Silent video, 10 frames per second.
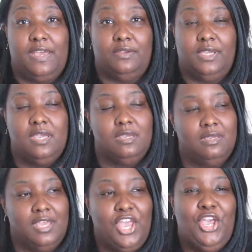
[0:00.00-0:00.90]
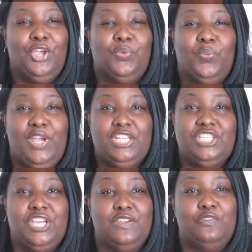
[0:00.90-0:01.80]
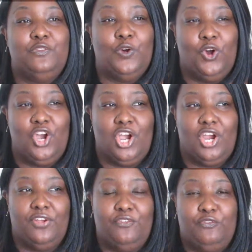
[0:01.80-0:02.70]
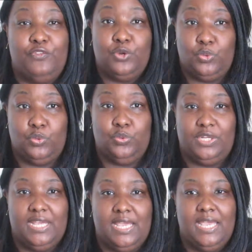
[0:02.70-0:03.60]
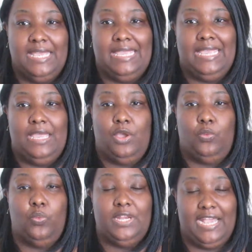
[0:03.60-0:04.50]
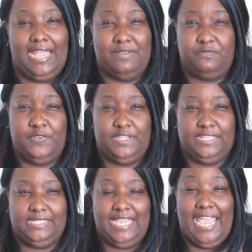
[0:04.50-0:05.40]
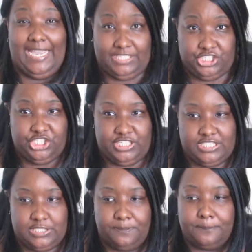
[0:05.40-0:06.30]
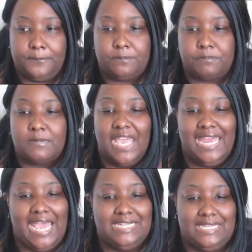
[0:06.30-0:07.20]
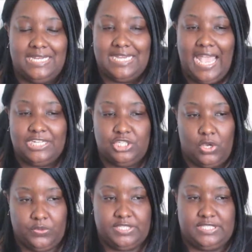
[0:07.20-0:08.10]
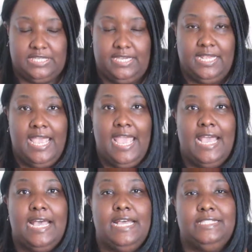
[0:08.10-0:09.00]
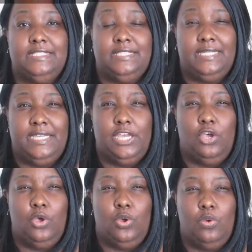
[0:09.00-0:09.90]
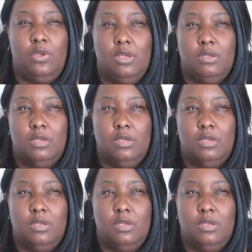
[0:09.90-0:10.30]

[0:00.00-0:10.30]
Falcon? Reaching for food when I am feeling anxious. And I did not notice it until